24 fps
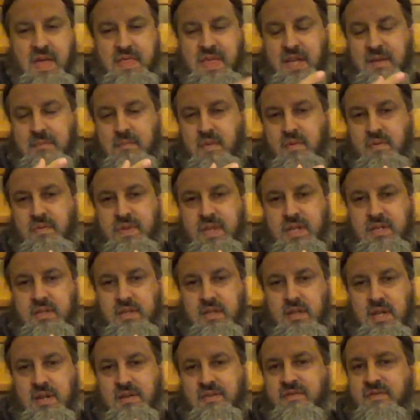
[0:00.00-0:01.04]
I think move things
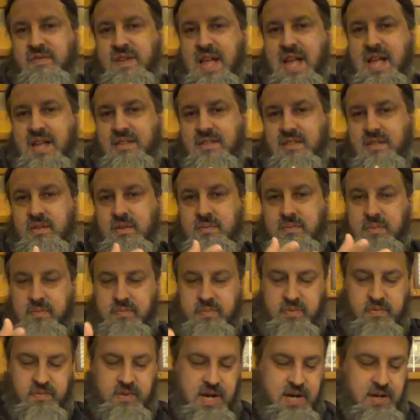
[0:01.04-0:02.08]
along faster,
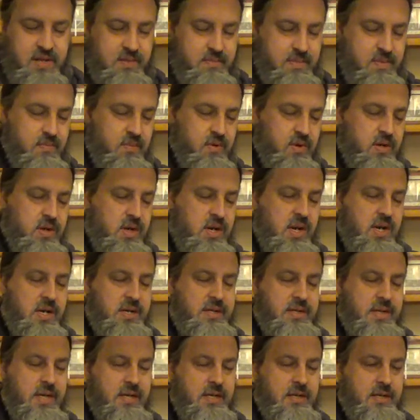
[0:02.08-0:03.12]
provide a little bit more
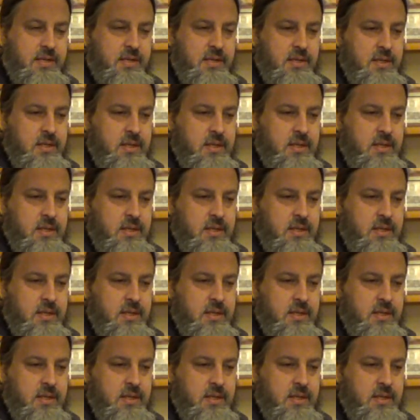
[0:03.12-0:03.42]
content.